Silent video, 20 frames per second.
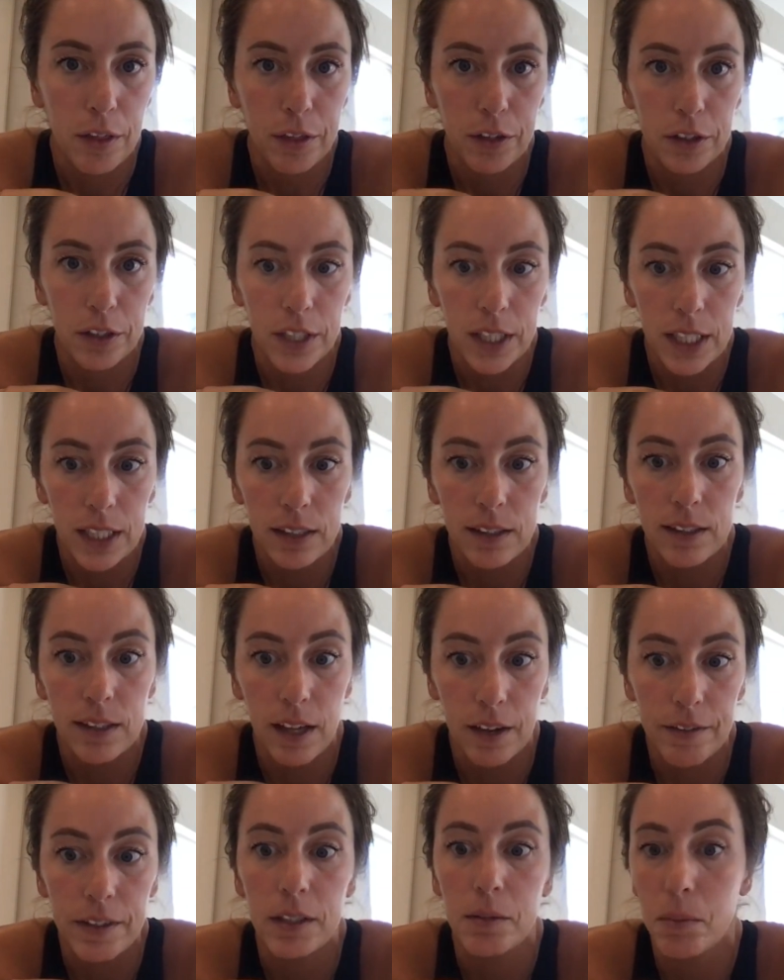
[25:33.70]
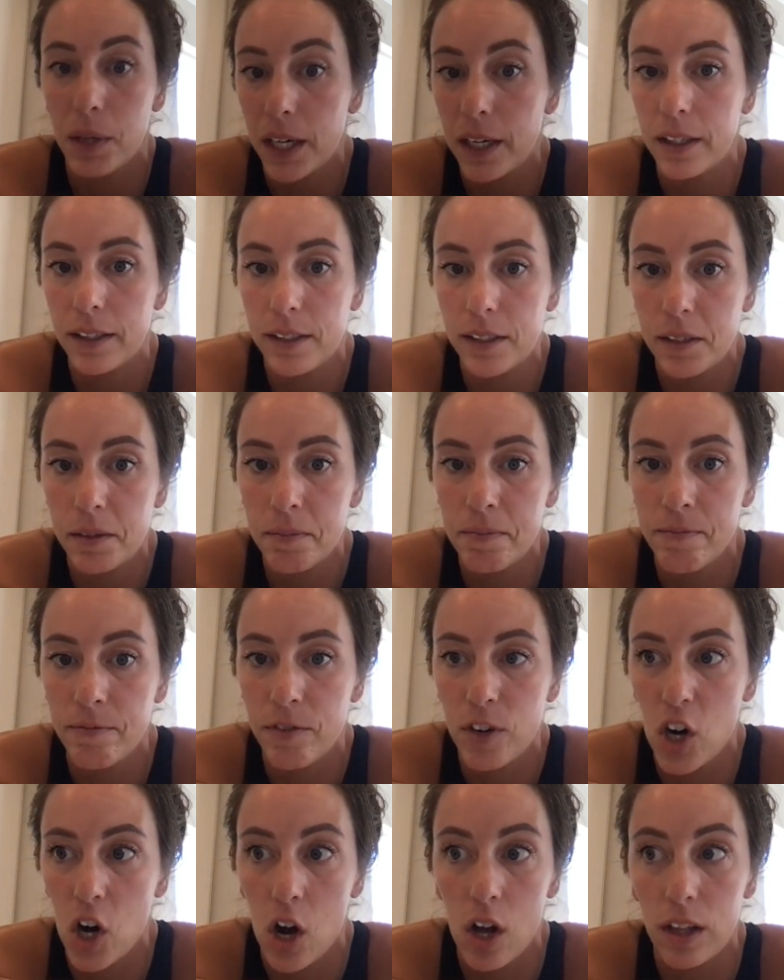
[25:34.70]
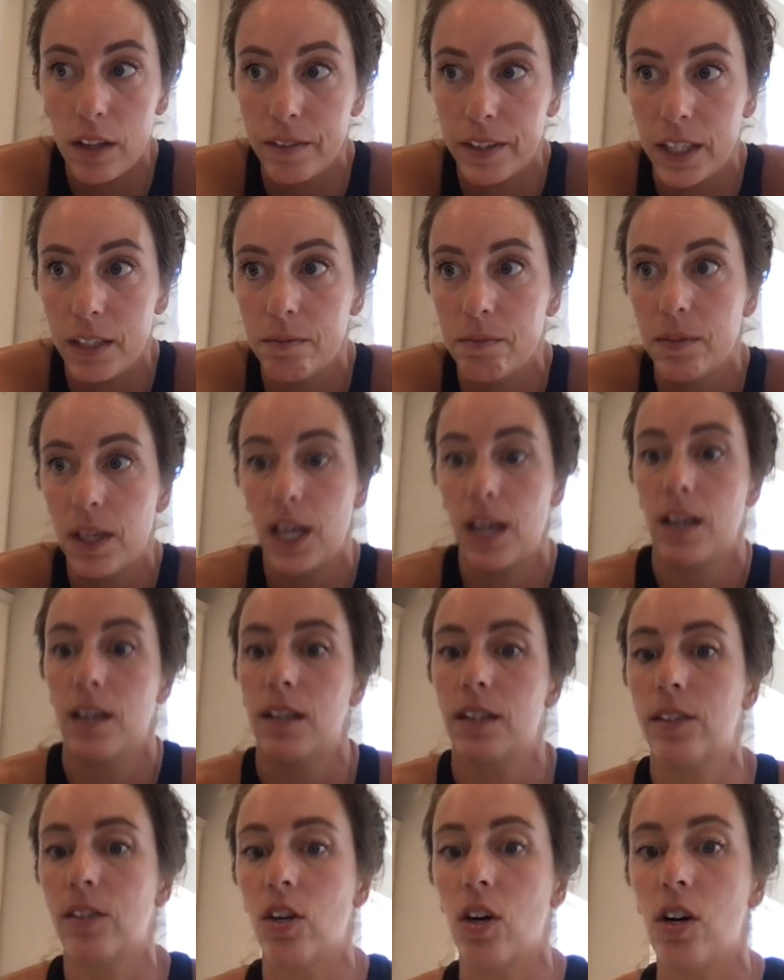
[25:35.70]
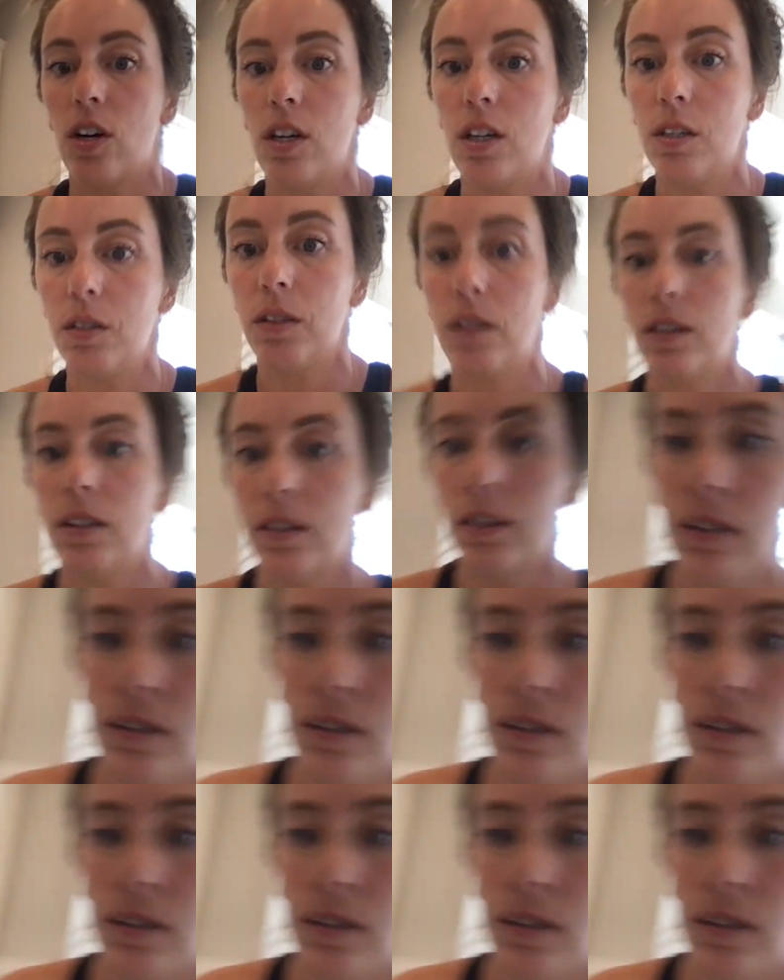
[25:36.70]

37 minutes for all of it. And it's all